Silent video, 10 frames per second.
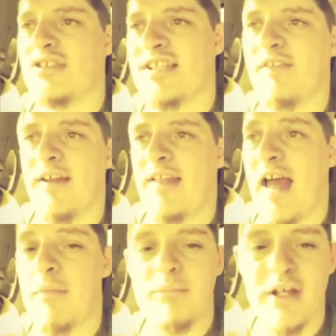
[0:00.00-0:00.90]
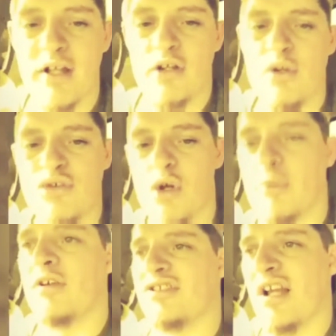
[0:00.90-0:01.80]
and stuff like that and being a
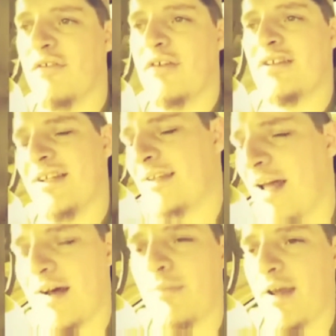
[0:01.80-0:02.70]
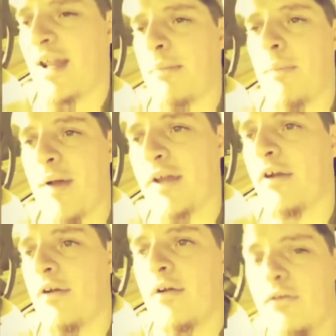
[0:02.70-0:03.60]
YouTuber and stuff. And I was like, no man, I'm a painter.